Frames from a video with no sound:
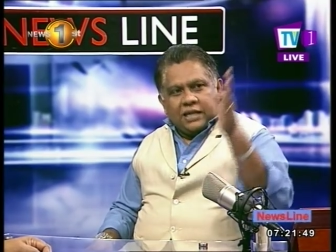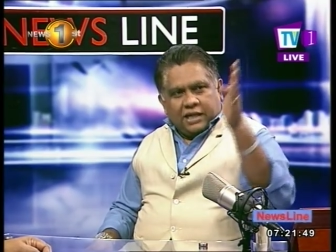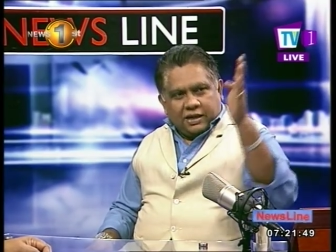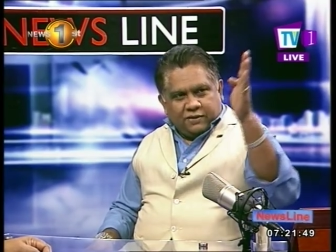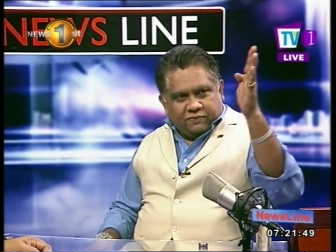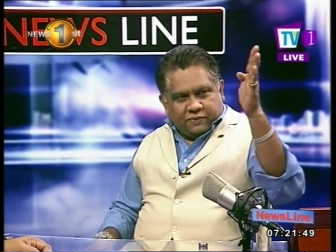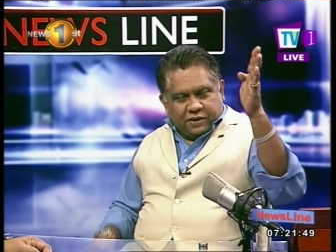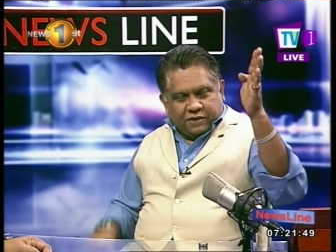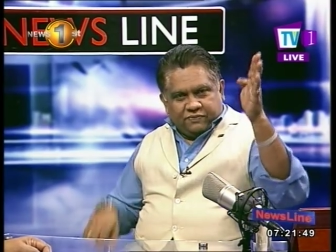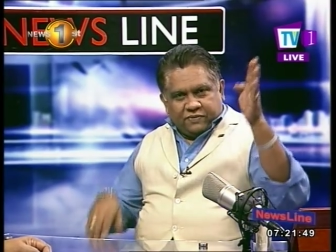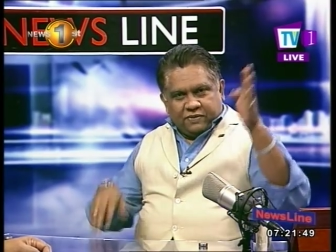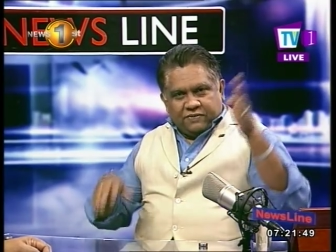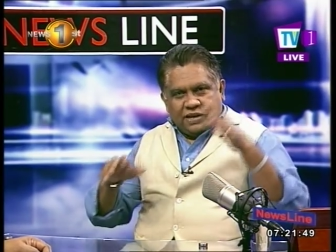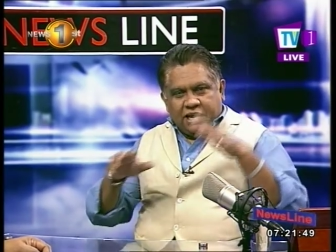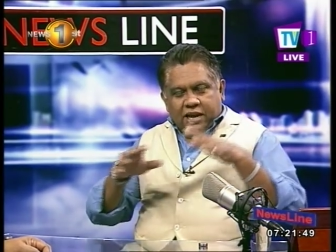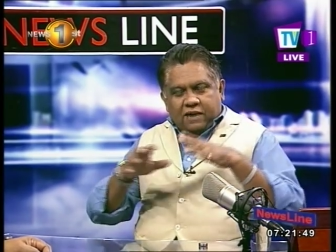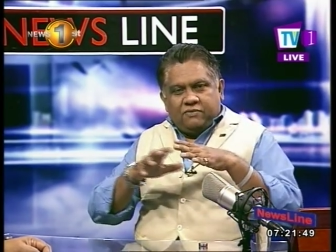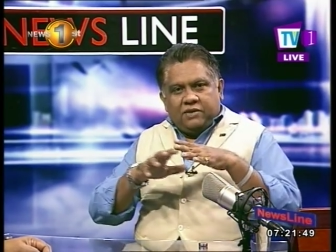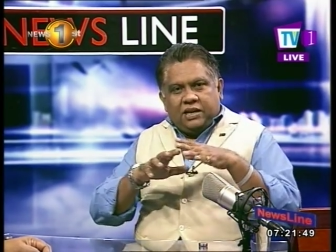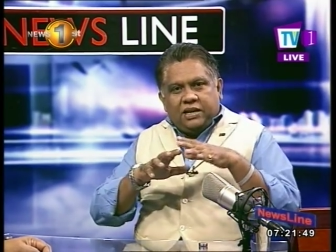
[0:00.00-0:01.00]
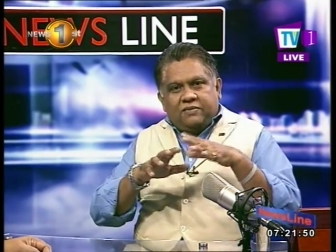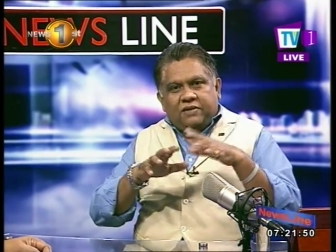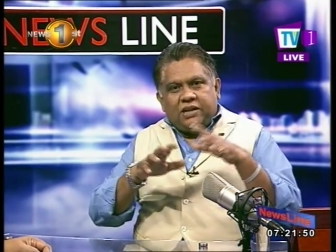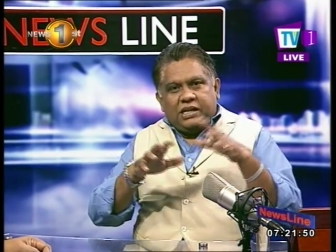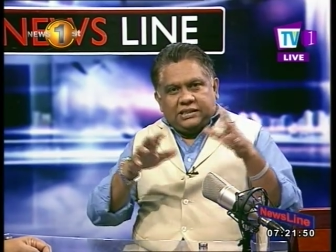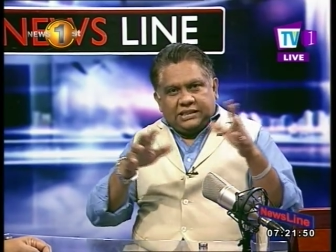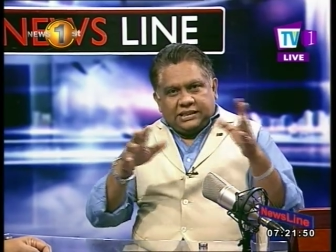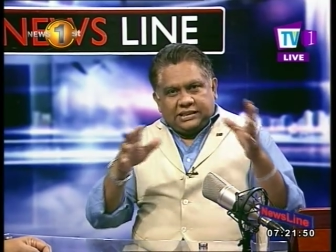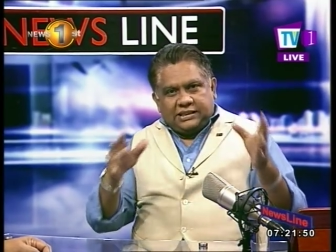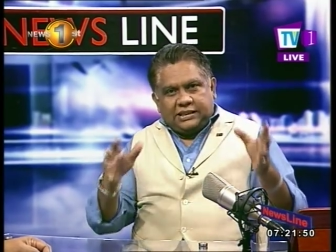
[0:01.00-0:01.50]
If, if we have, we live in
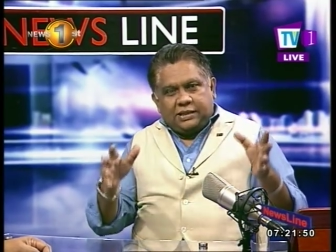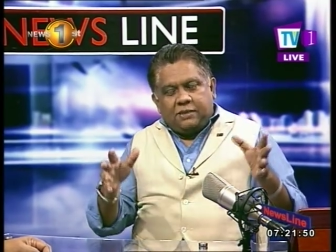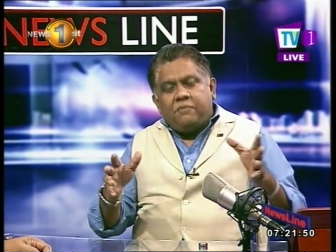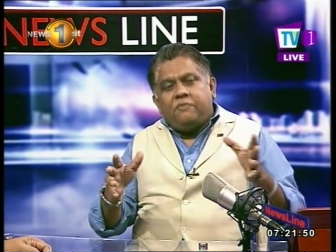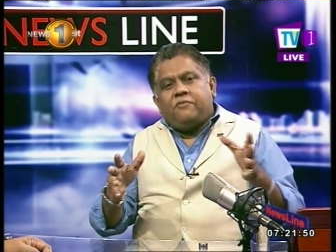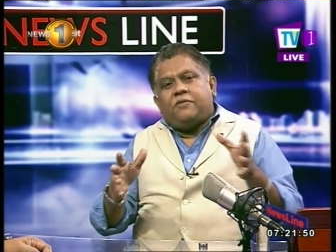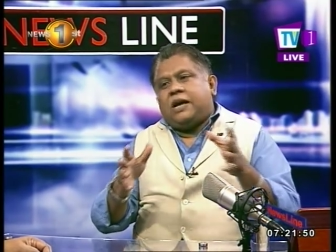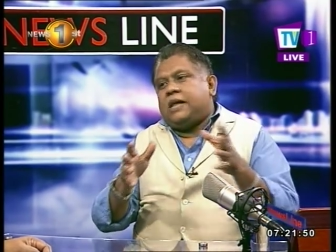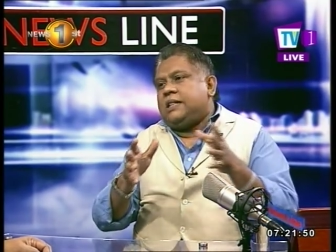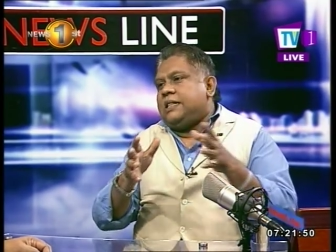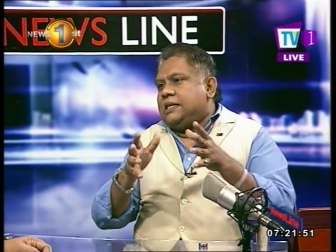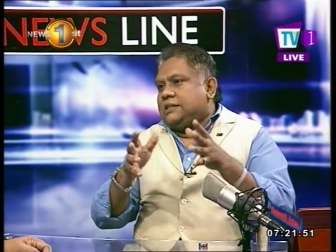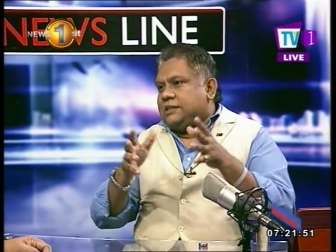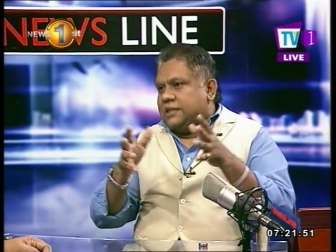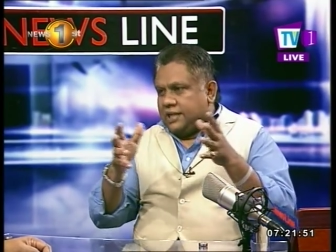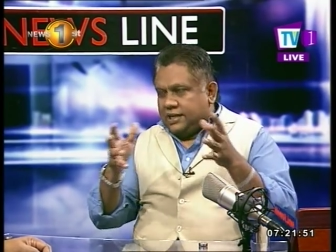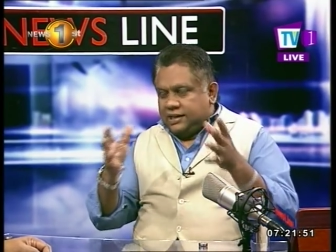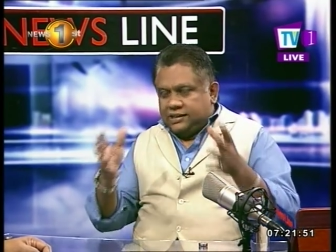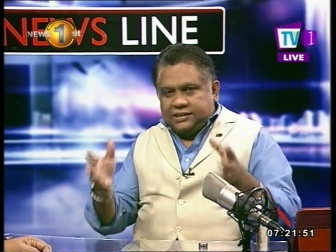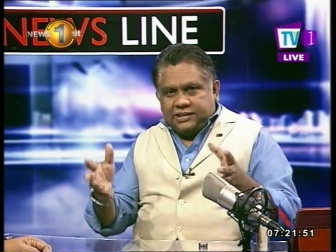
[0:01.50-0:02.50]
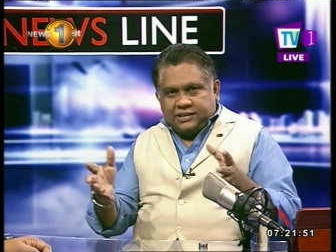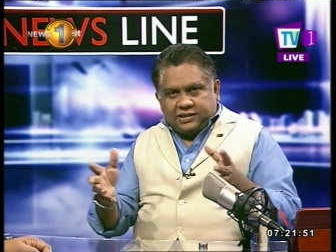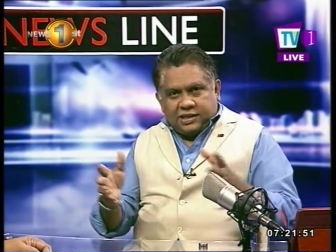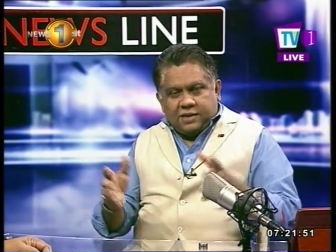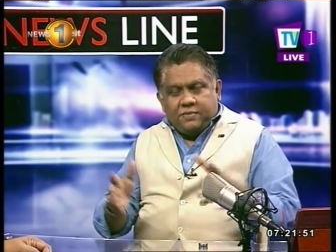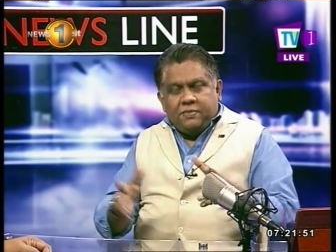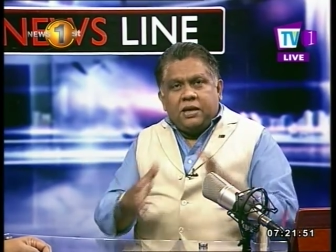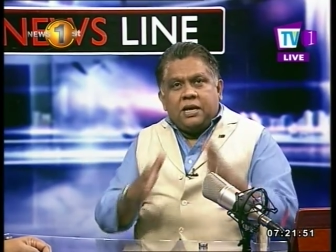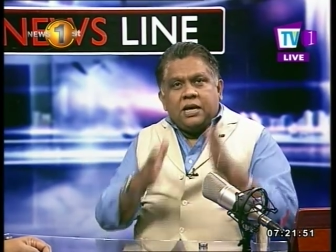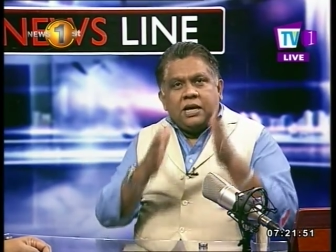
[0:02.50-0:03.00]
a system where there's a legal system,